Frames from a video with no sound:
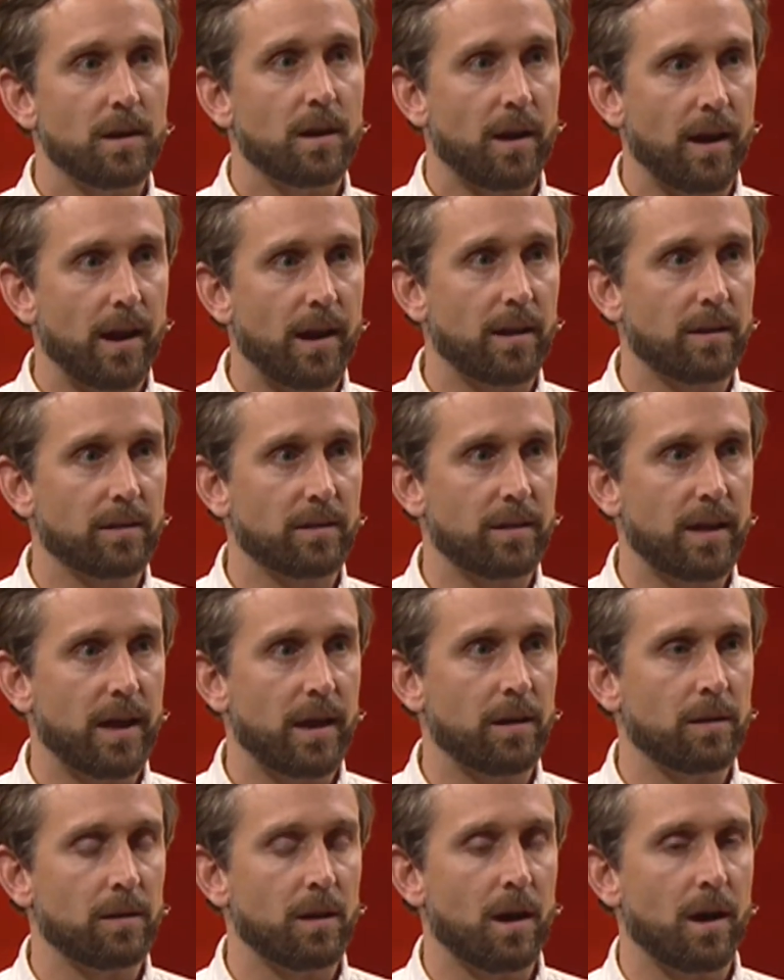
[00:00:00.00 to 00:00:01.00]
and
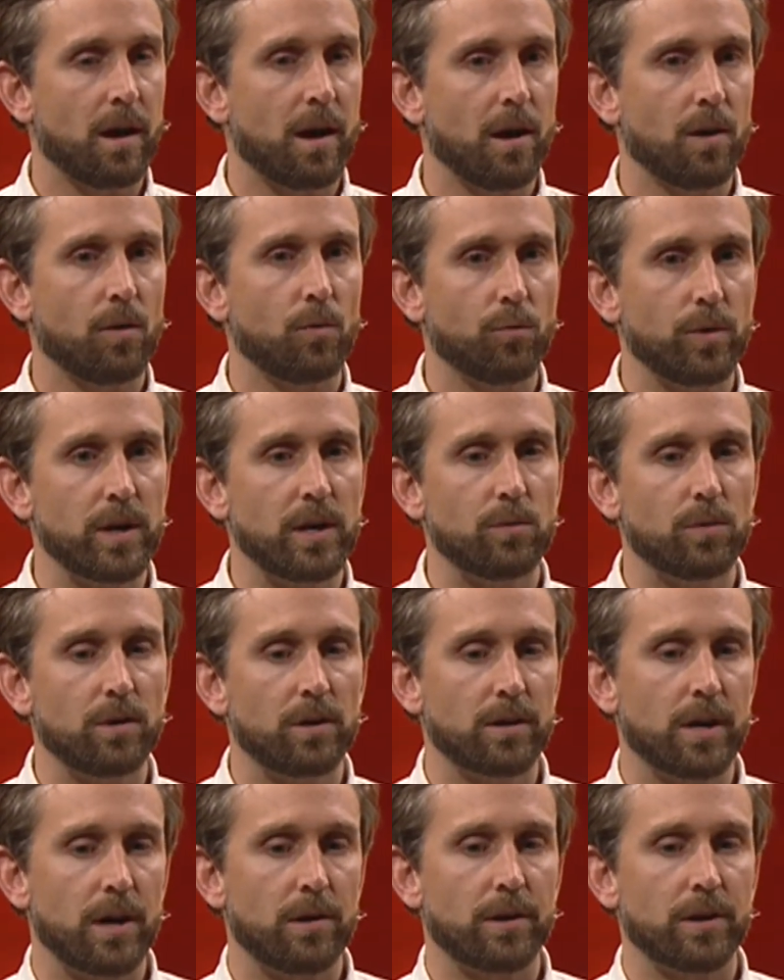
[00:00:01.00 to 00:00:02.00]
that we
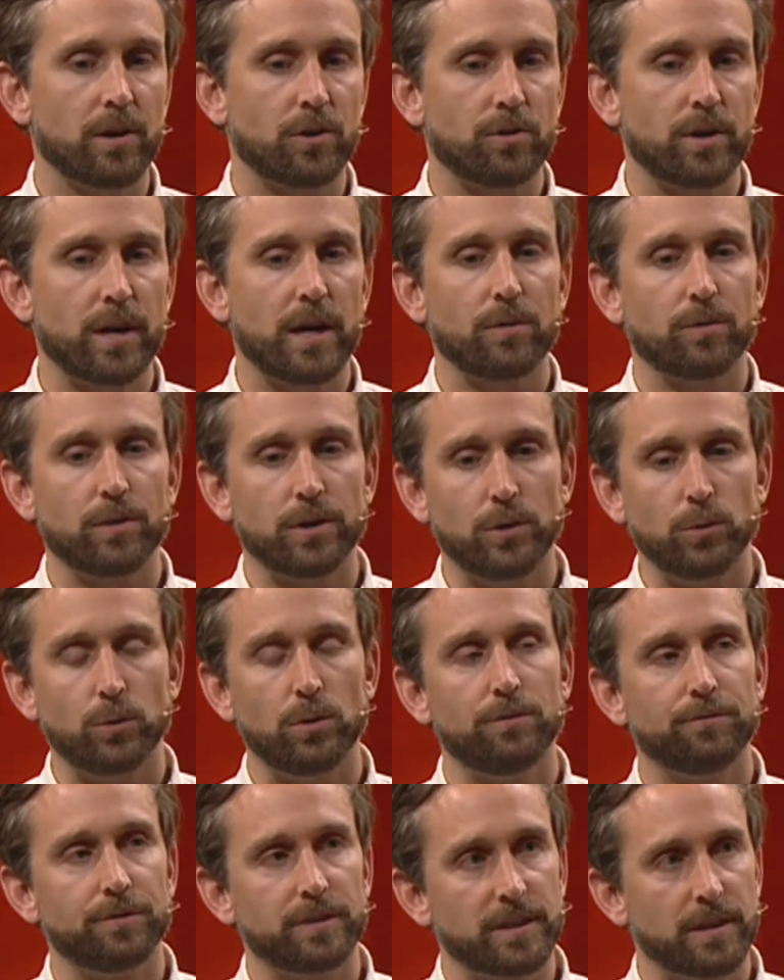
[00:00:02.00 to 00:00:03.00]
will go and create
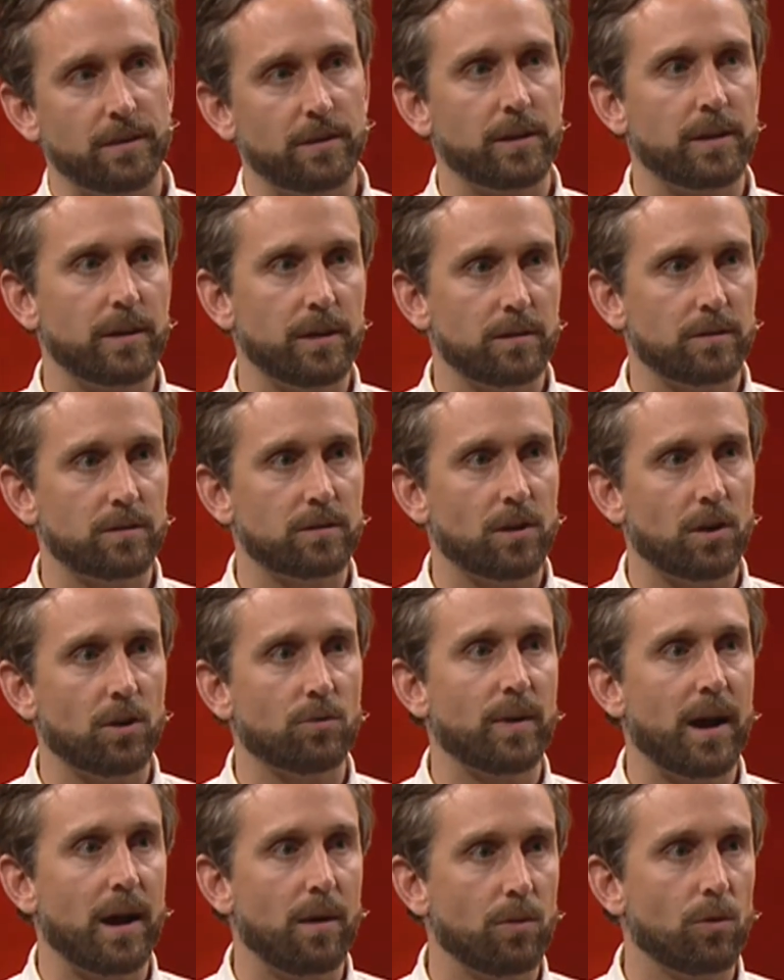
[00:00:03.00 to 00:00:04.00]
renewal facilities
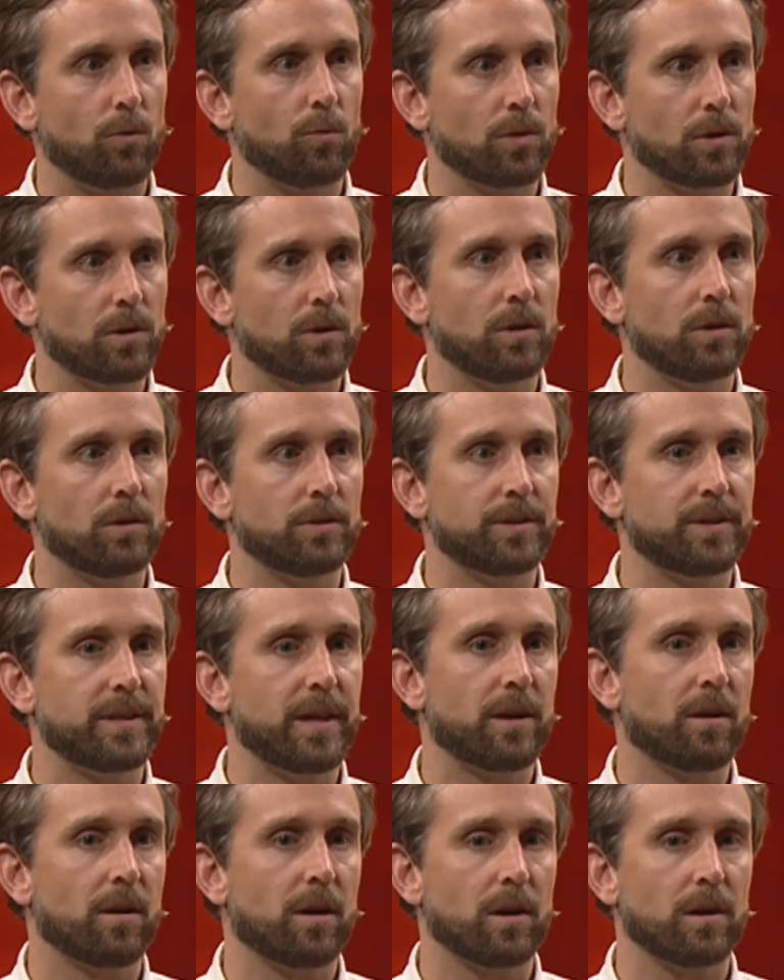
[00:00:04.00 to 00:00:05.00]
around the world
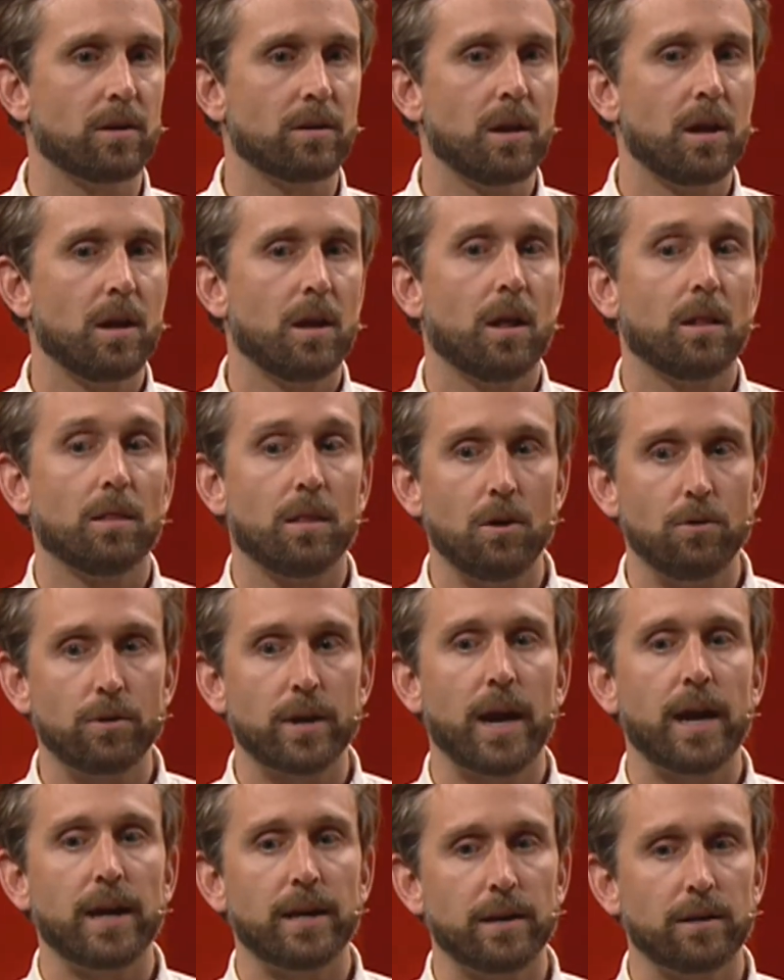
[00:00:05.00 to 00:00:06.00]
that are
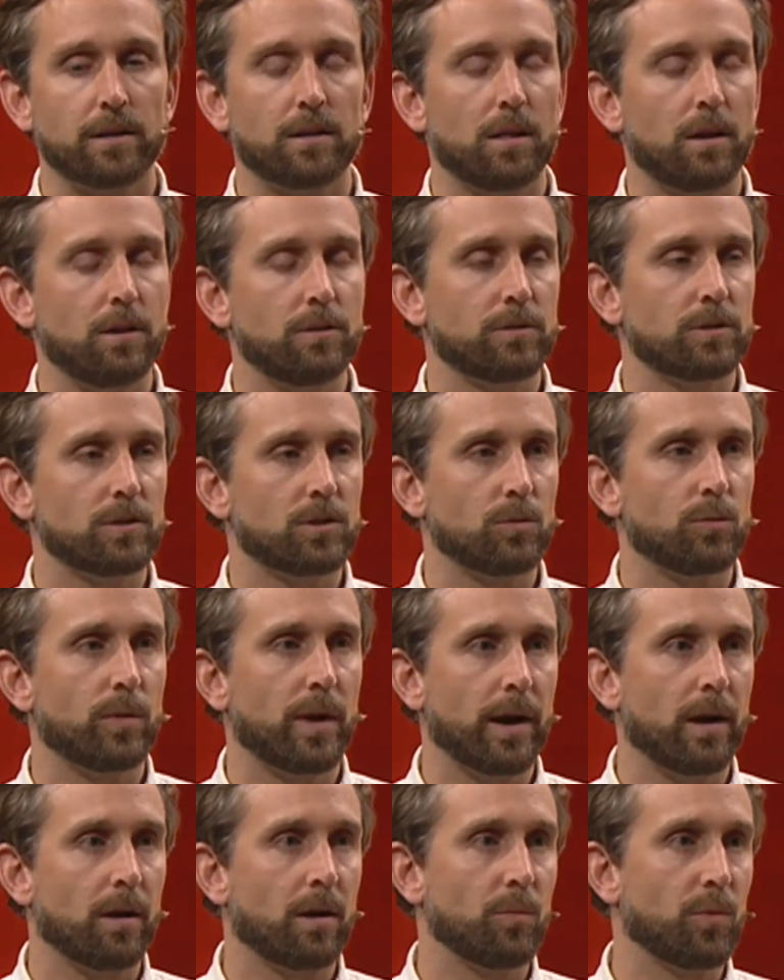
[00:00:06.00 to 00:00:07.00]
located close to
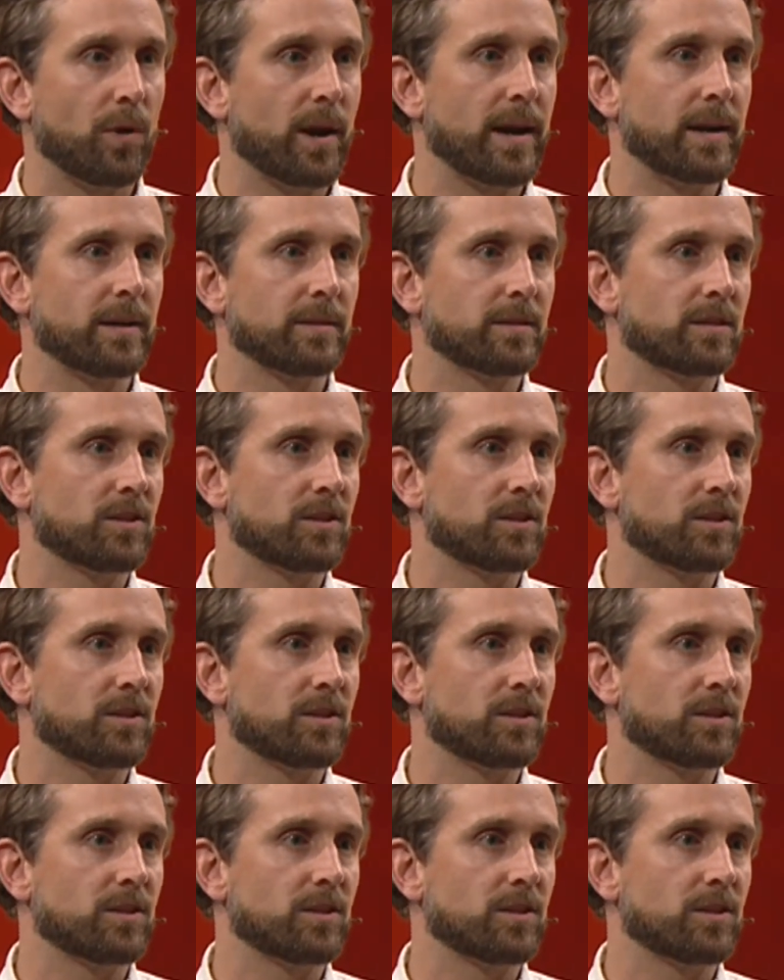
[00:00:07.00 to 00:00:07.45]
where a brand's